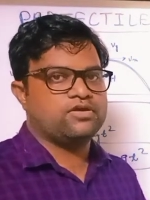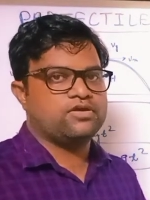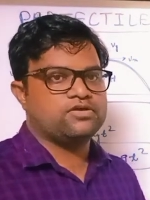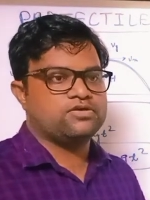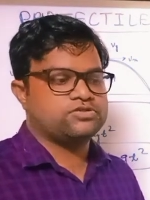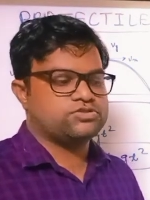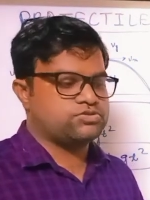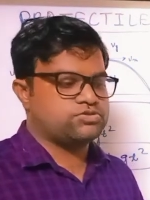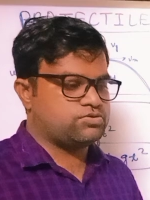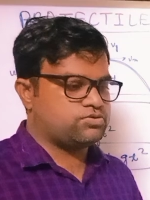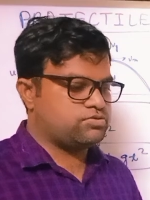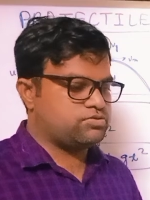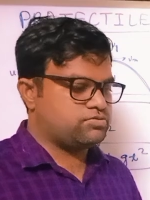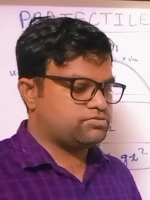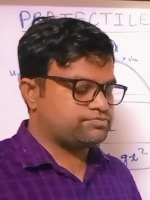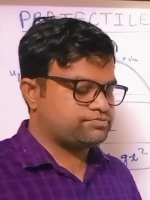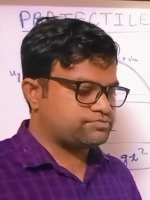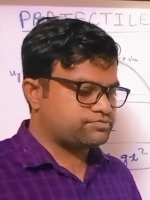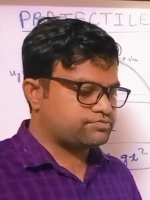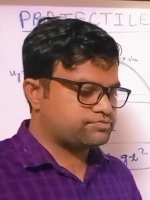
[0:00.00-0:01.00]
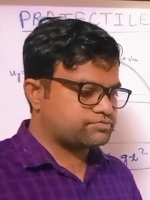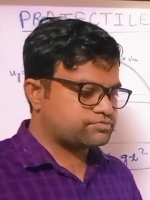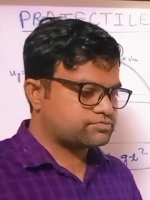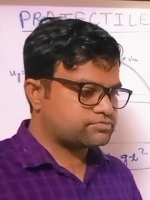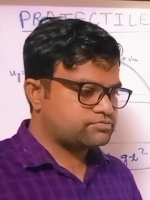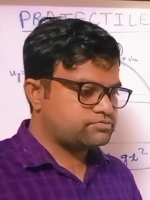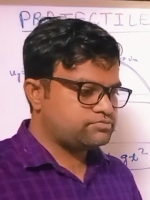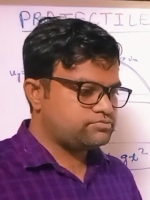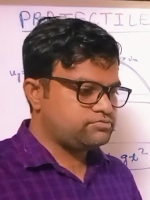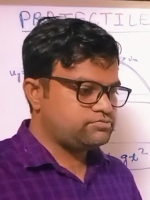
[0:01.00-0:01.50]
So
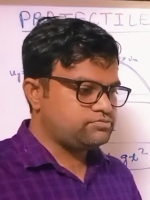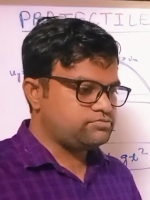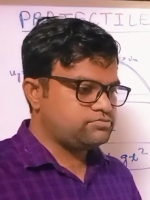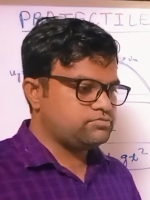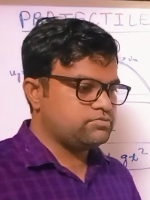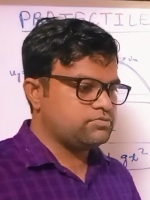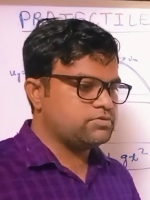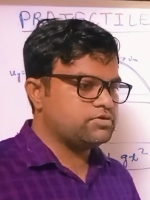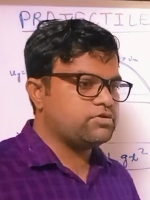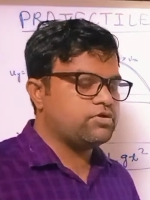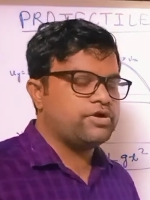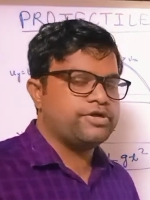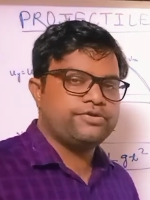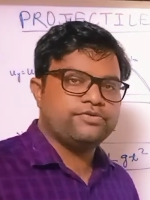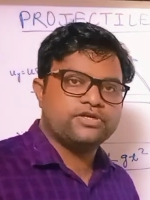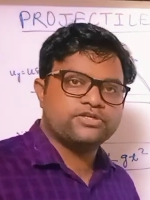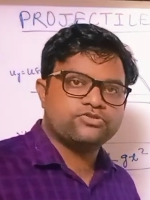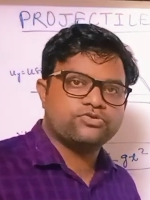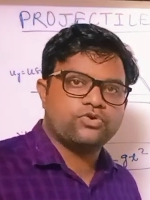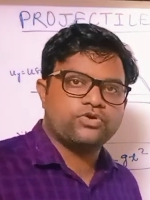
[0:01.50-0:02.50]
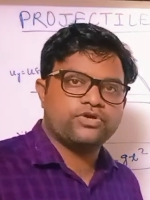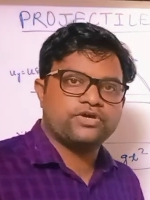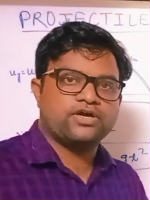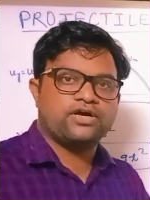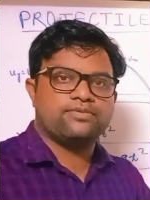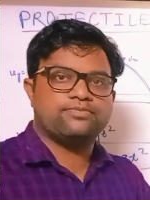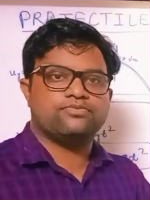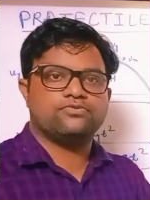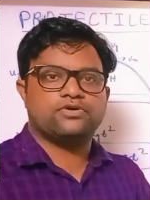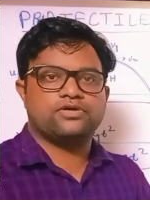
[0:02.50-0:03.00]
when we are throwing
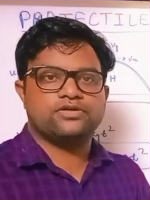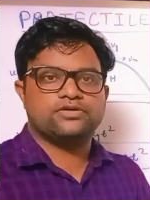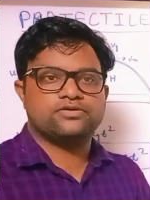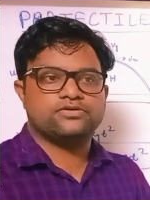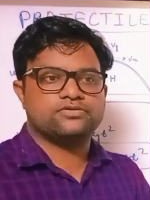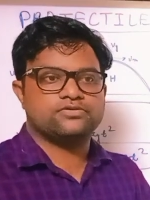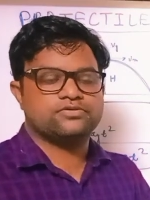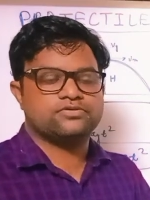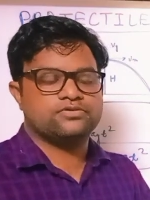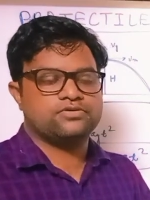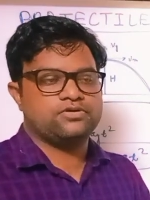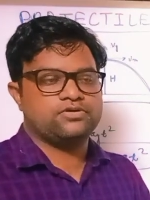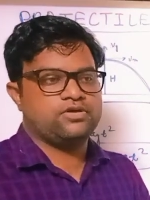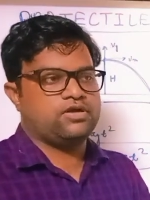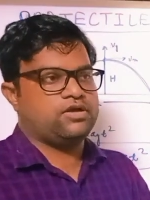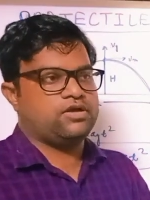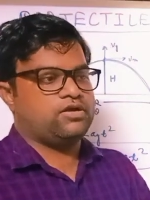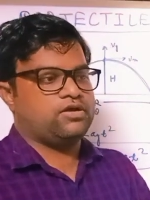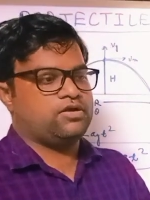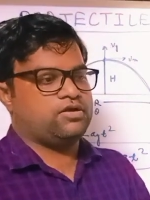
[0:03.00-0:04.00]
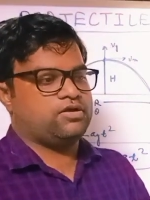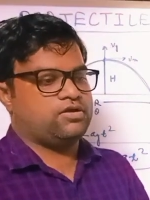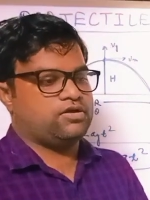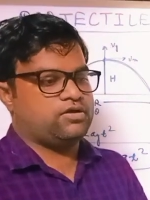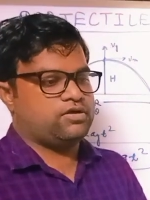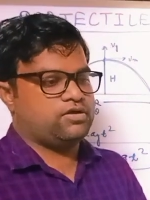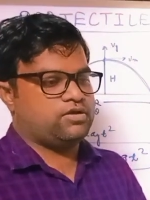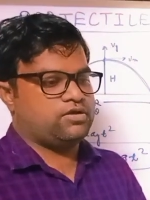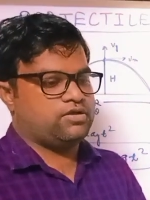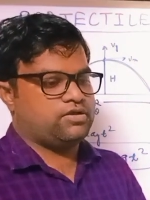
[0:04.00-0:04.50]
upward,
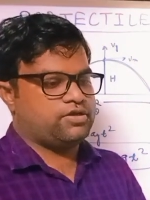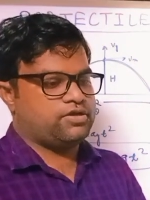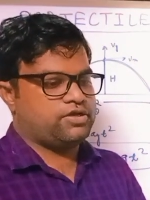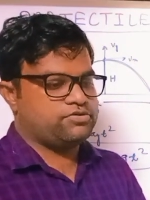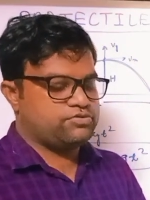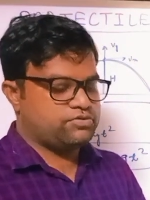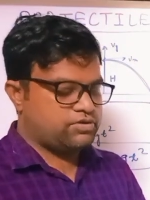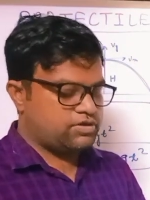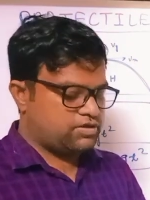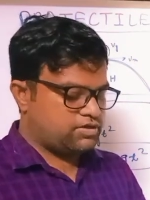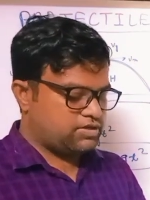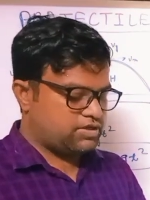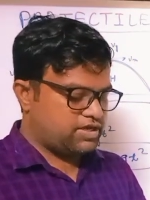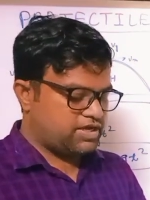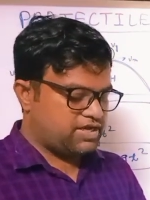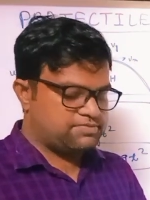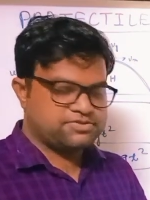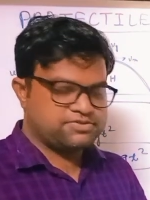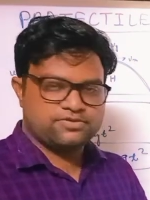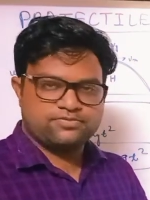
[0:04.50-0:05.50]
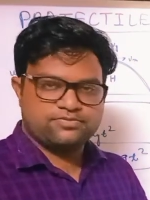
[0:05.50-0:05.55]
it will have some